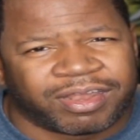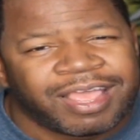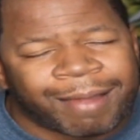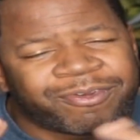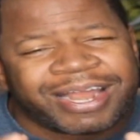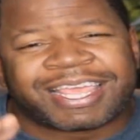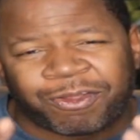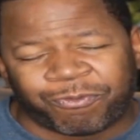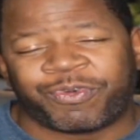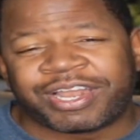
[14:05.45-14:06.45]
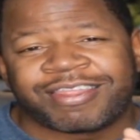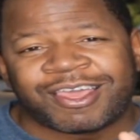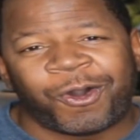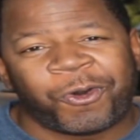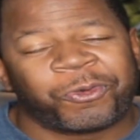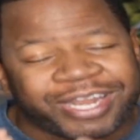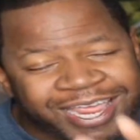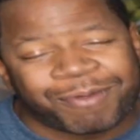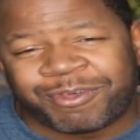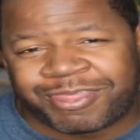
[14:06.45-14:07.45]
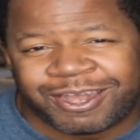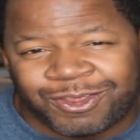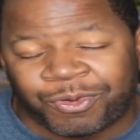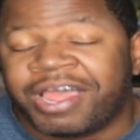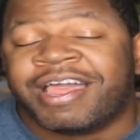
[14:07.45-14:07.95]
I'm trying to get rid of the old and in with the new.